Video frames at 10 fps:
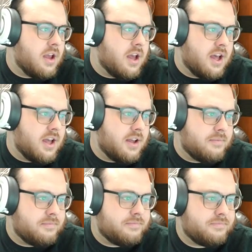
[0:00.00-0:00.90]

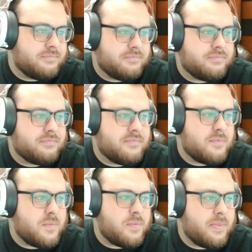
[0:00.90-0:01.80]

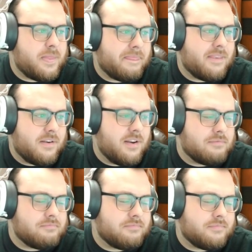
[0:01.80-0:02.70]

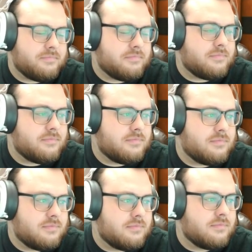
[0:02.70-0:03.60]

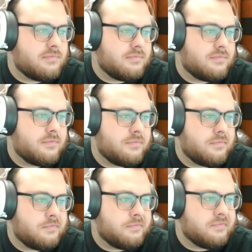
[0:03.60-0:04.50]

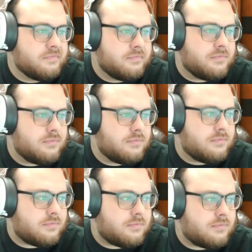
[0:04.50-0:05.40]

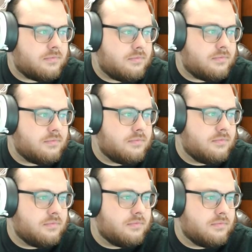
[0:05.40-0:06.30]

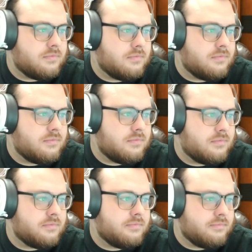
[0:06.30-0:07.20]
This person isn't speaking.